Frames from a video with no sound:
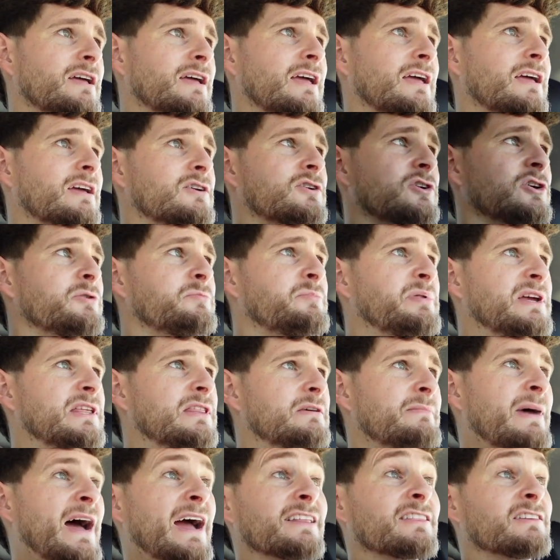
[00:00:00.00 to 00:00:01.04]
It could be
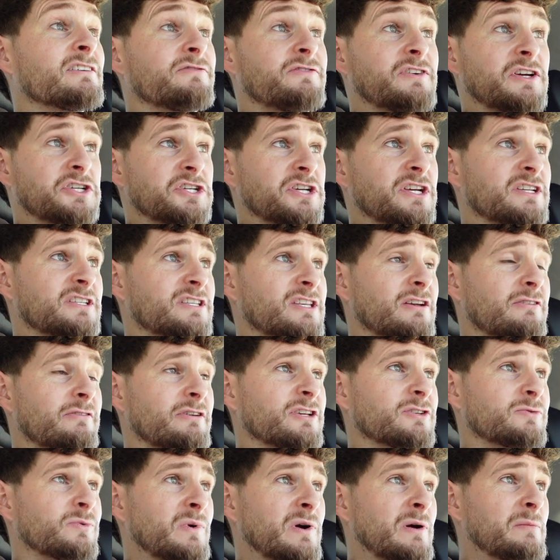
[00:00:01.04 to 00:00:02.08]
the magnet fishing
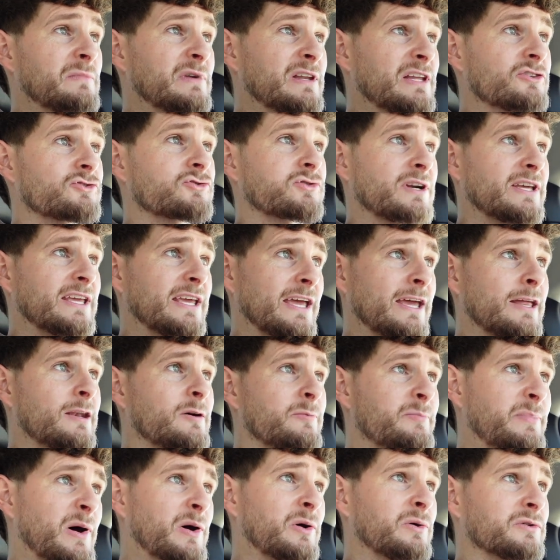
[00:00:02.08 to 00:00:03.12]
series where I'm literally in
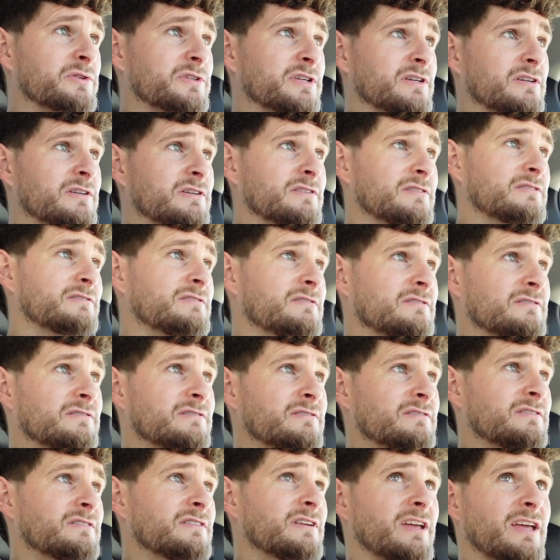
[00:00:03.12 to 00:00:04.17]
a boat
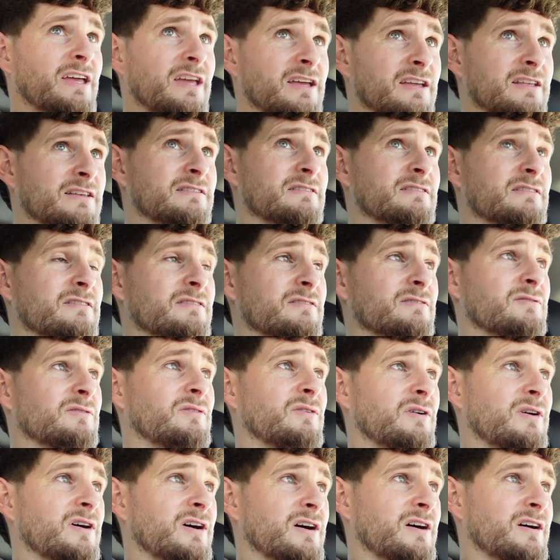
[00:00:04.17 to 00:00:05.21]
in,
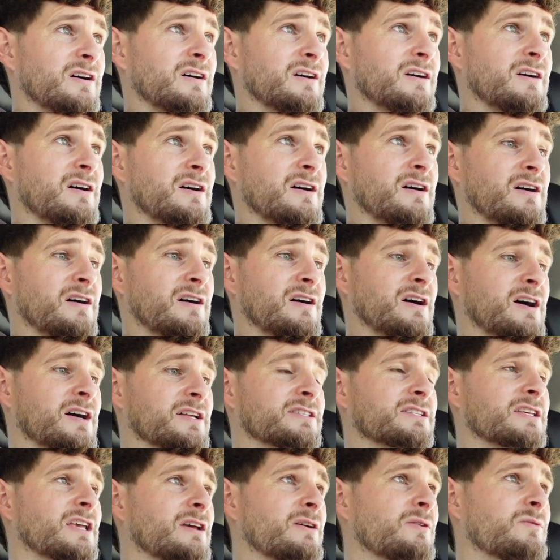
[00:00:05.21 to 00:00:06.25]

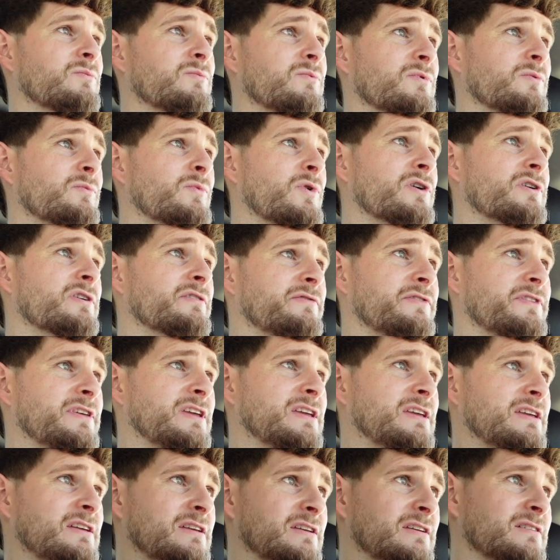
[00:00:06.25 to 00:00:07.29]
I'd say, one of
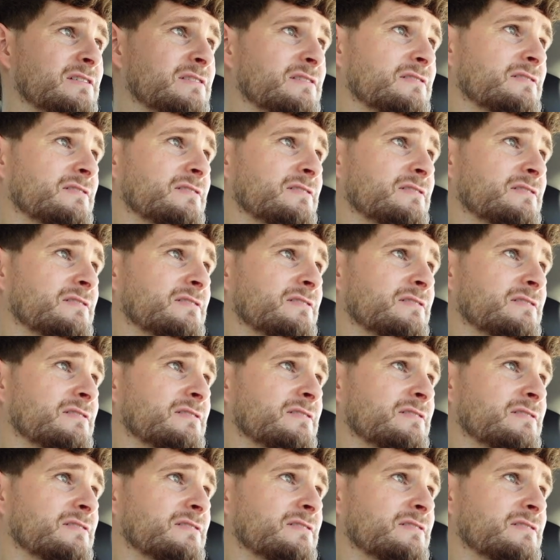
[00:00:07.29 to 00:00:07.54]
the